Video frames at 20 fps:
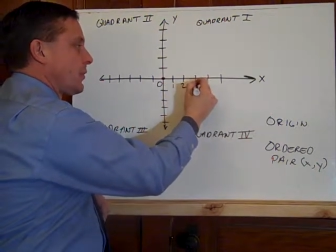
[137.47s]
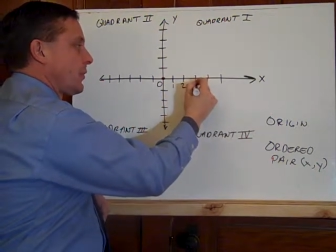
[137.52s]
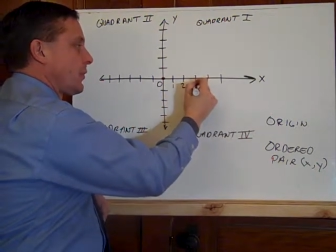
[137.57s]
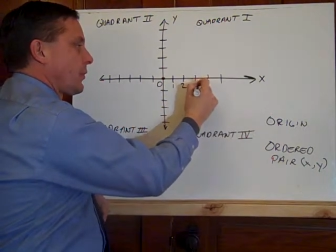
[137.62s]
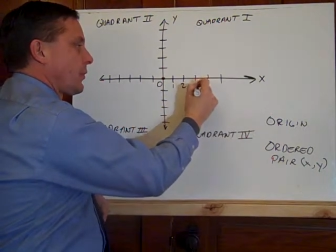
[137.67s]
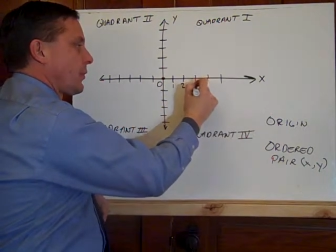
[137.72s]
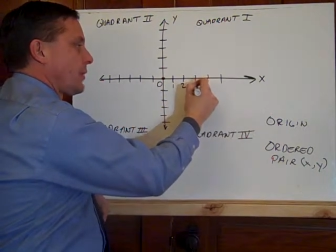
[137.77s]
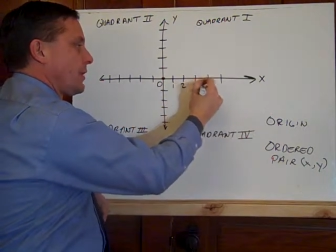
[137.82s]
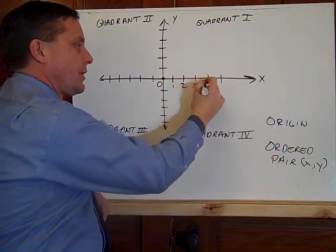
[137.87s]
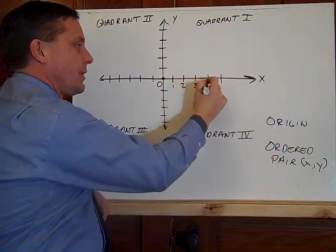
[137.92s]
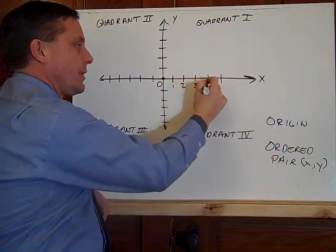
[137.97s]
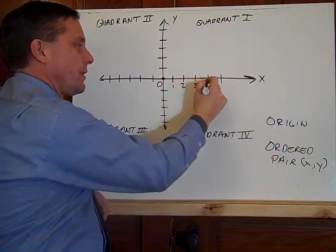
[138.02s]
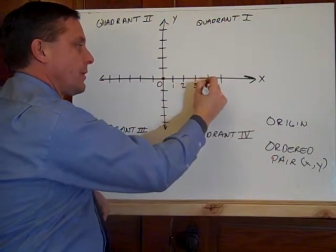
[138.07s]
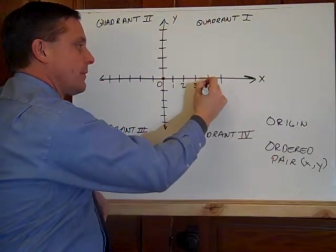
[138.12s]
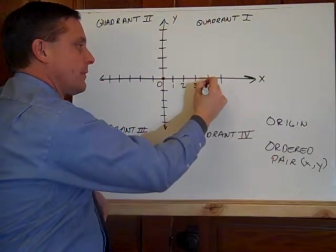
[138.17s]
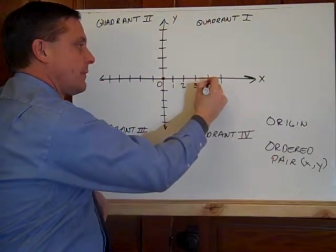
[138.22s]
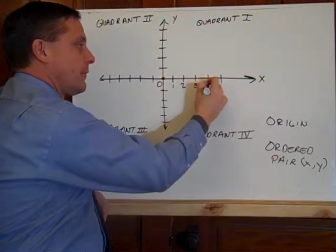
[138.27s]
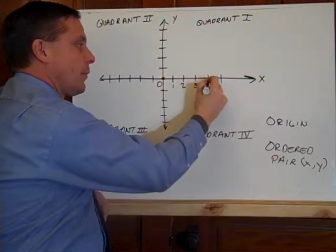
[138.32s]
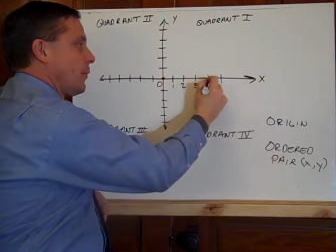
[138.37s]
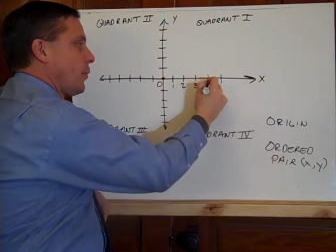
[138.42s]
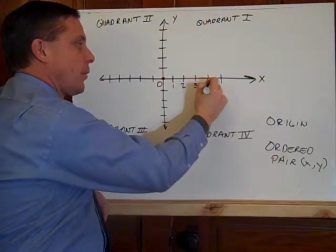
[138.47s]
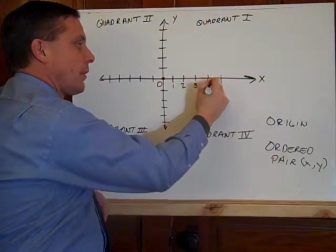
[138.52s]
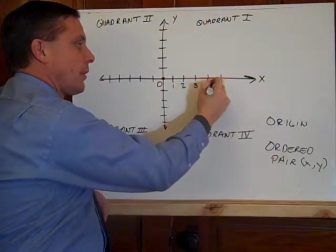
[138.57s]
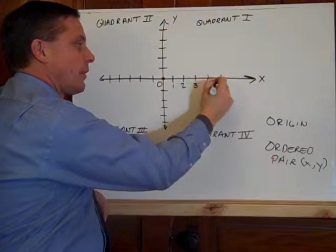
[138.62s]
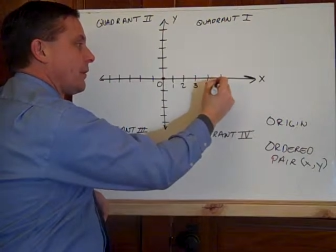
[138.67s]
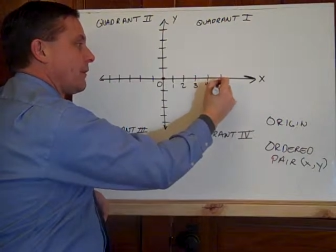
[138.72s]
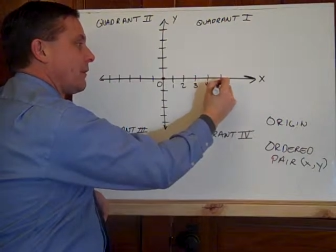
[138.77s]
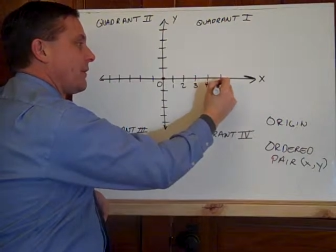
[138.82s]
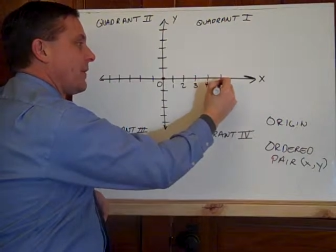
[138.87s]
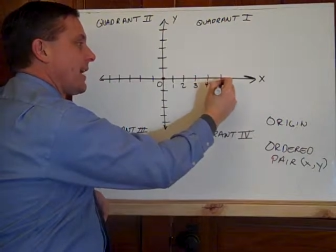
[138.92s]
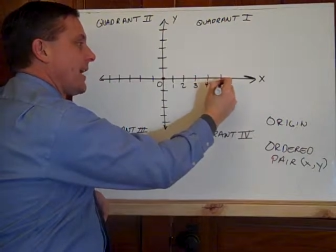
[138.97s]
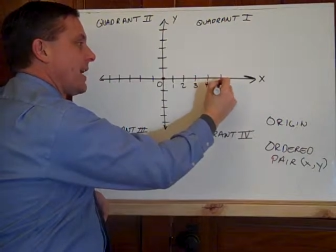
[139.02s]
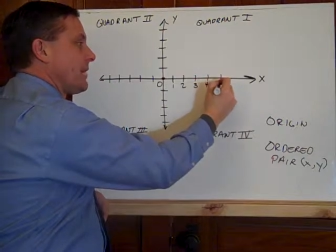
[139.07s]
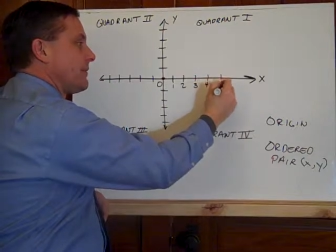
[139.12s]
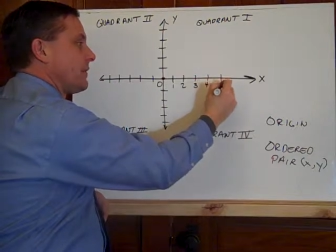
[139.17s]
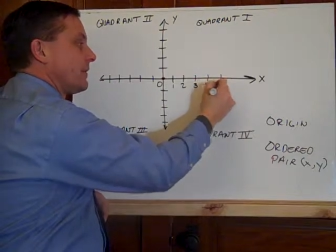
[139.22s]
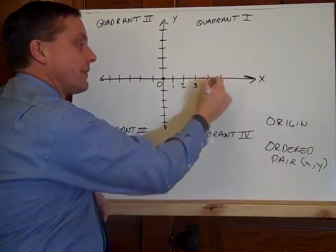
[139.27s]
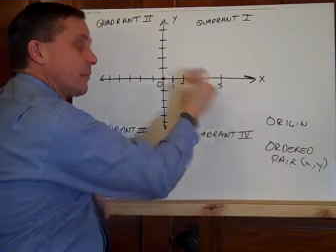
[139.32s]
3, 4, 5.